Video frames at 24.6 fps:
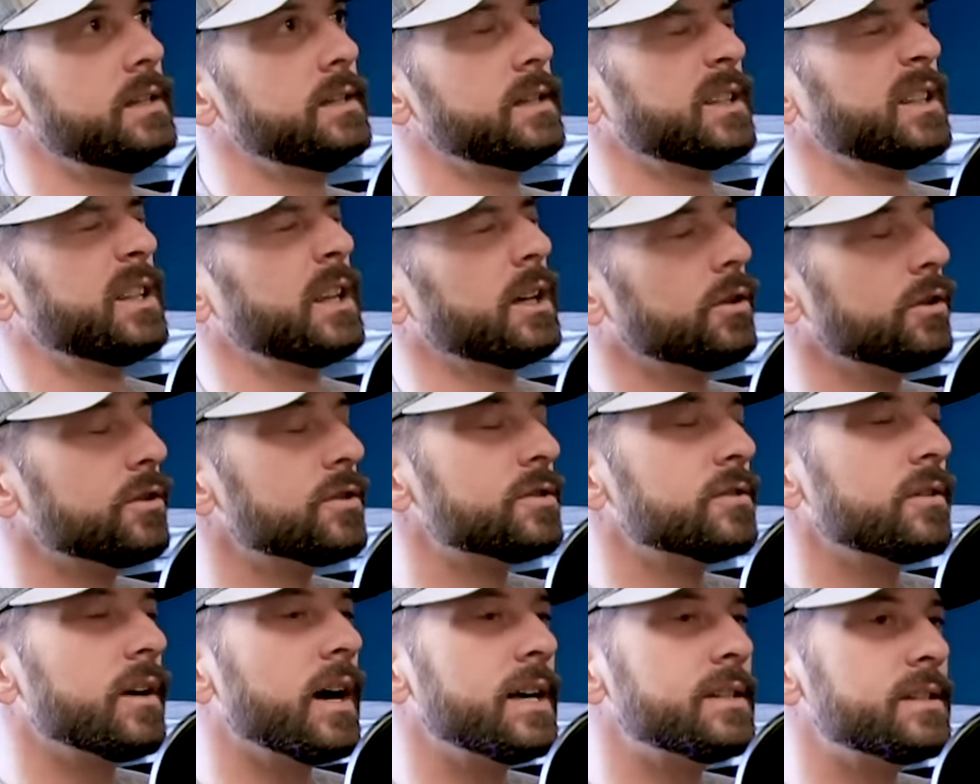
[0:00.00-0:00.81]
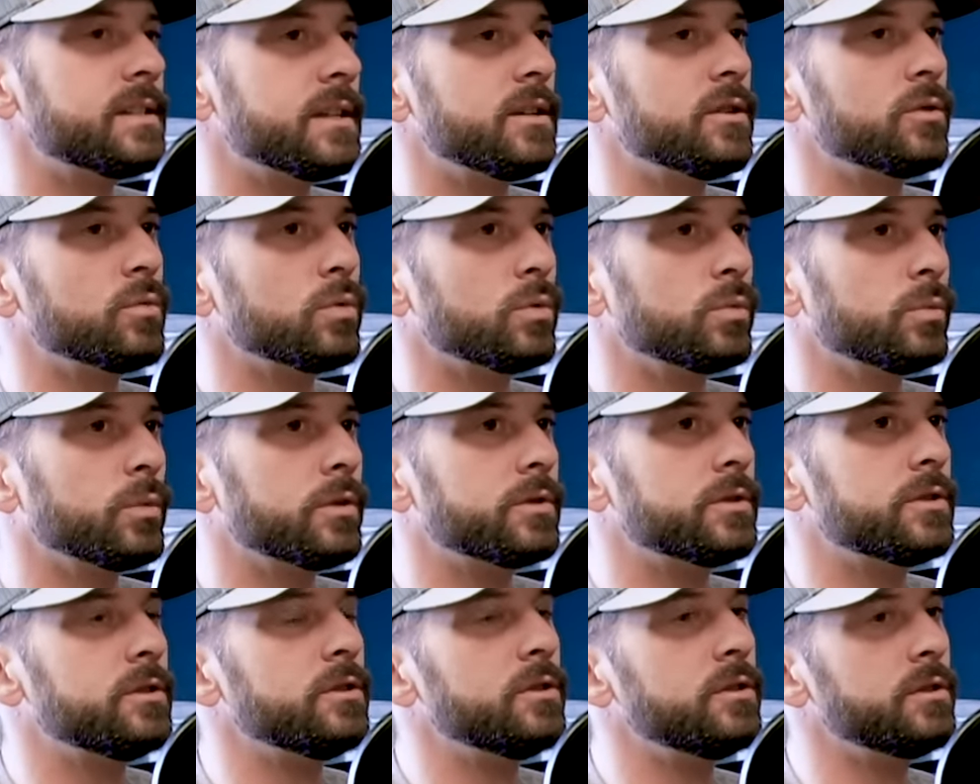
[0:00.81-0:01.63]
Like they yeah. close their eyes, they hear World War
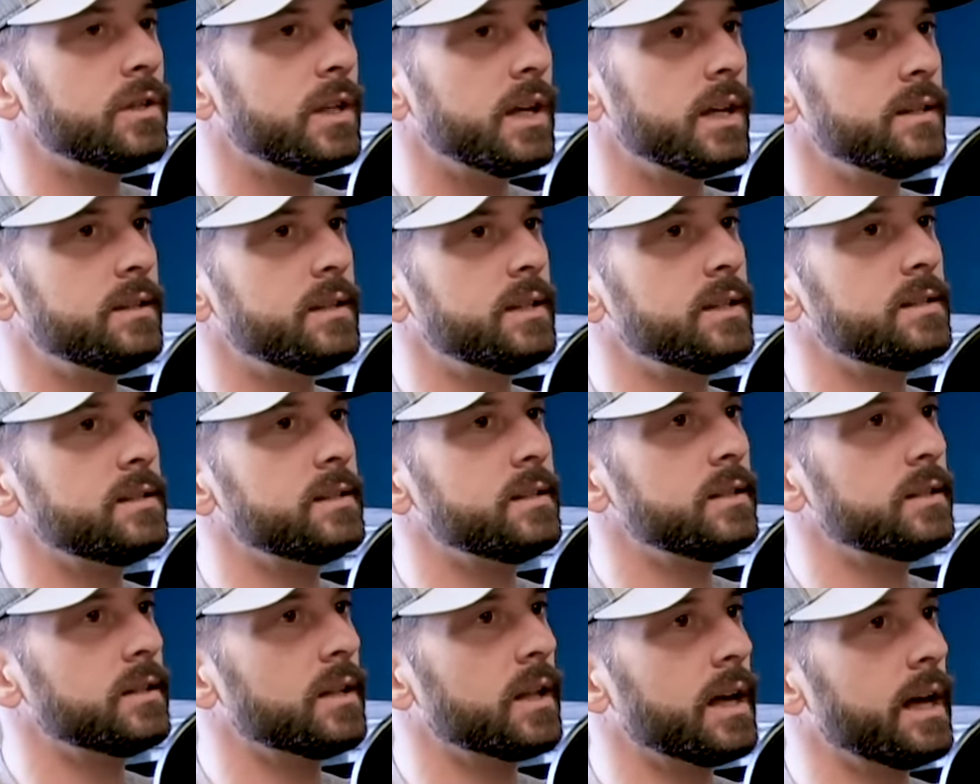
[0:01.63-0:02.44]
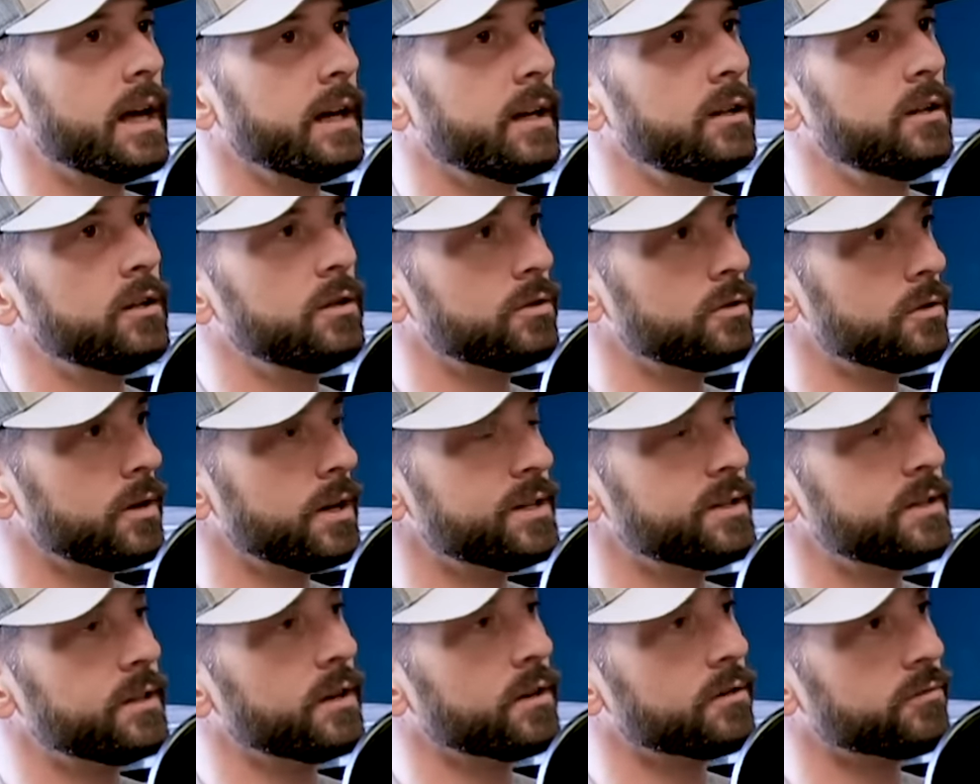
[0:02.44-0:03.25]
II, and they they see like you know
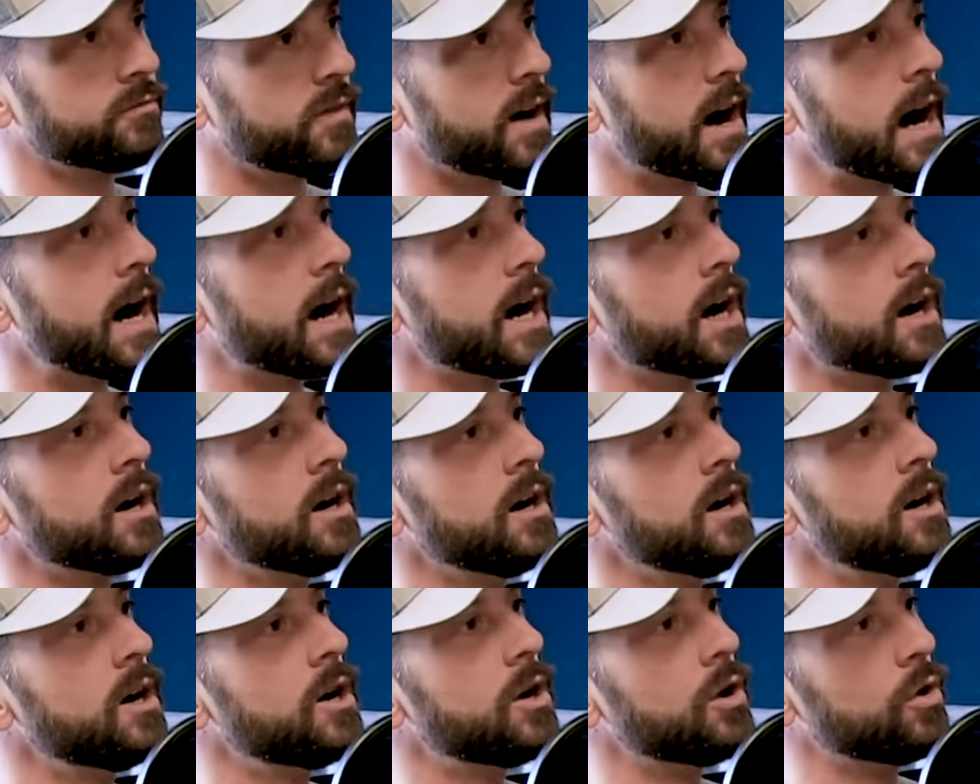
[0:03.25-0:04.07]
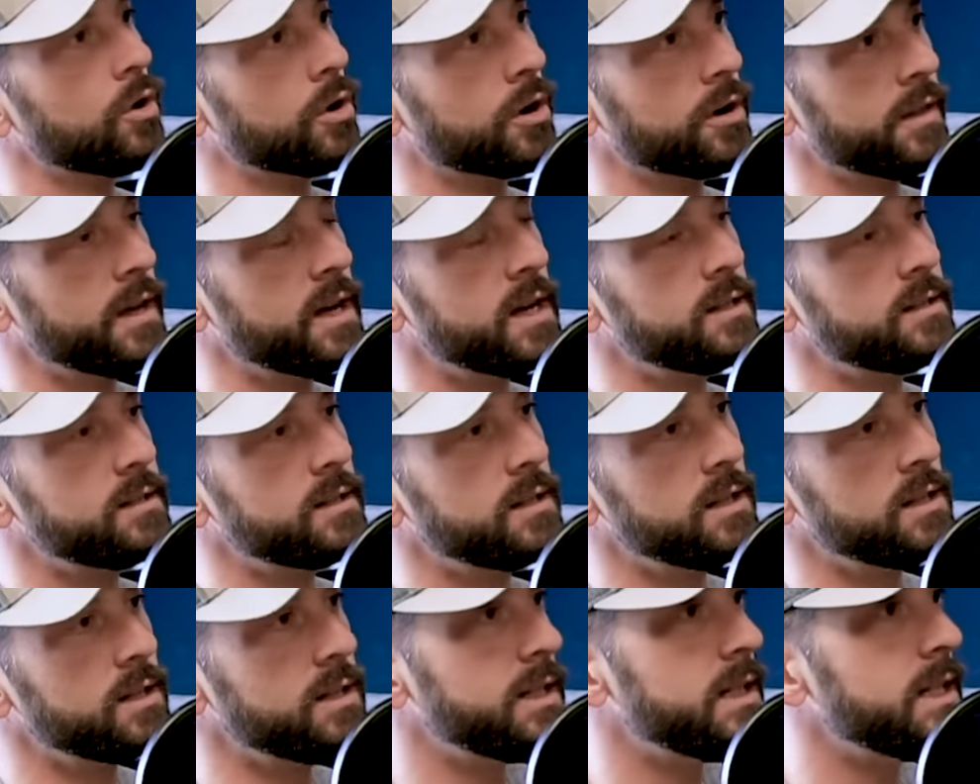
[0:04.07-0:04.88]
Dresden on fire, yeah. or they
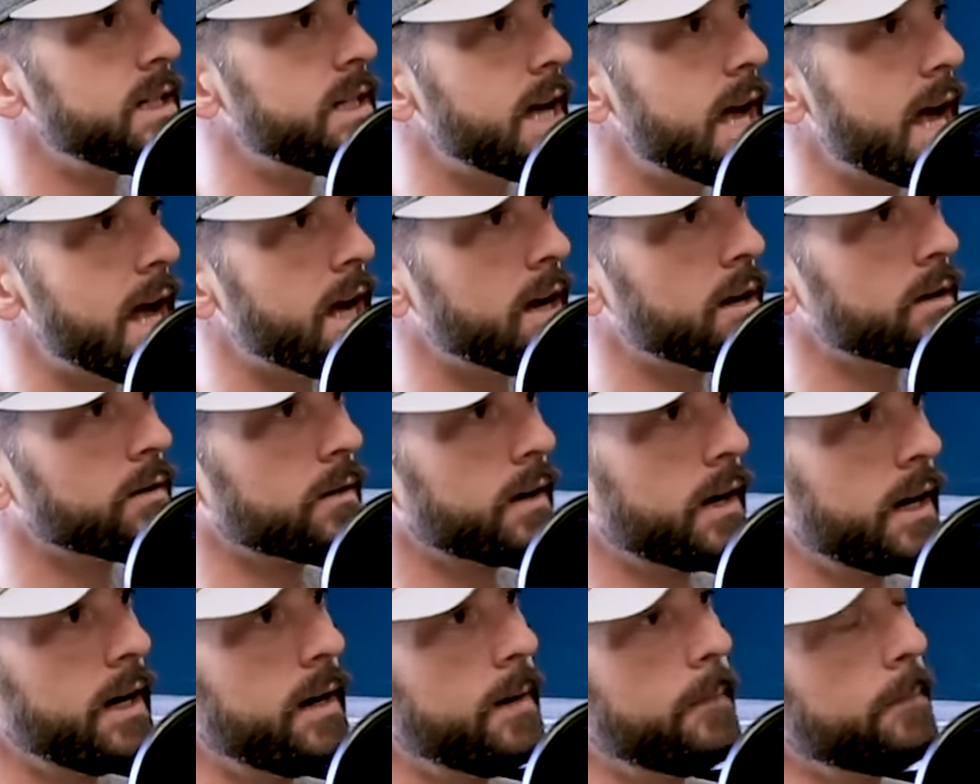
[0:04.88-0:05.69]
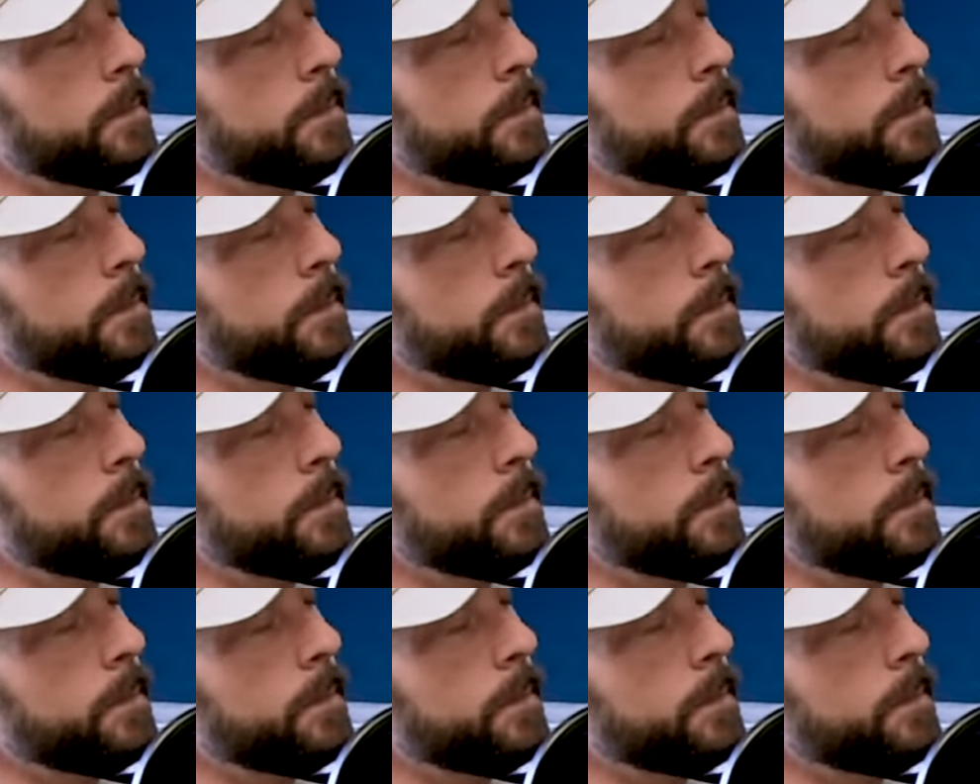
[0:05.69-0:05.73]
see D Day, right? Yeah.